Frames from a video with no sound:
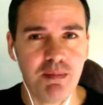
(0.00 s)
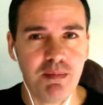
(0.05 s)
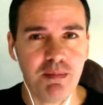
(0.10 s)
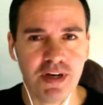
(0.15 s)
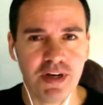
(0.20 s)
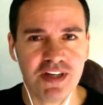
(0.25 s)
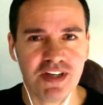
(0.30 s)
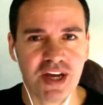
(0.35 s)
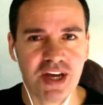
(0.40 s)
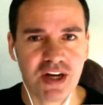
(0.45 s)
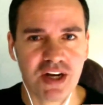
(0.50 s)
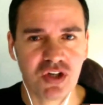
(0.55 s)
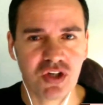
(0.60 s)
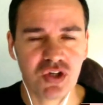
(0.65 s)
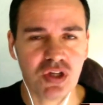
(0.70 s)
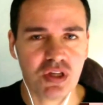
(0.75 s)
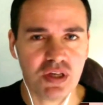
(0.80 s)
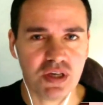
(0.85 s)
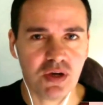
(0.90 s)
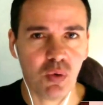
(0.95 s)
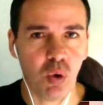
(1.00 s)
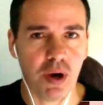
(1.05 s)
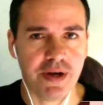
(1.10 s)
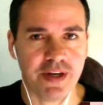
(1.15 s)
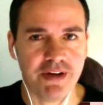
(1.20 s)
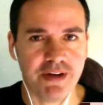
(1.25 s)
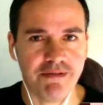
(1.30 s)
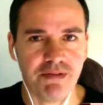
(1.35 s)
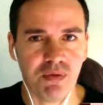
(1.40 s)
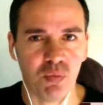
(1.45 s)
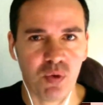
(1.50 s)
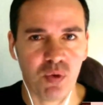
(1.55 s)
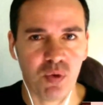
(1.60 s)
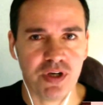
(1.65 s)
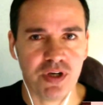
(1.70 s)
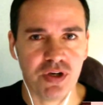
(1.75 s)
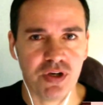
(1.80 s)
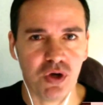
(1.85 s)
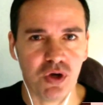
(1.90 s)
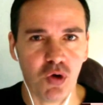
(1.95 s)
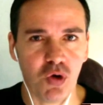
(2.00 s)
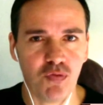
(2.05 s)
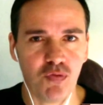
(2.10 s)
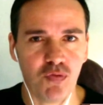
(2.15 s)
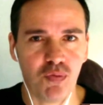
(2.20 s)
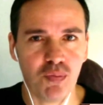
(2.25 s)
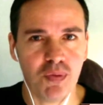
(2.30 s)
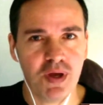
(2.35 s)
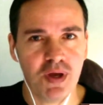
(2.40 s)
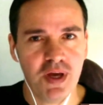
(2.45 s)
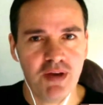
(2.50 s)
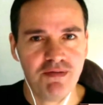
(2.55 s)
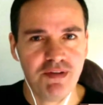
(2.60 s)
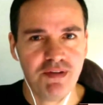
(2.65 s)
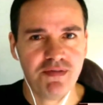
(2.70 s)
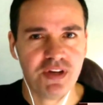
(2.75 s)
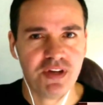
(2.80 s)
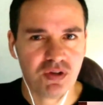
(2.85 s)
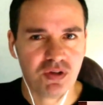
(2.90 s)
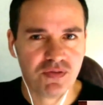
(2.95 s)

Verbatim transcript: but it's actually quite different when you go from 50,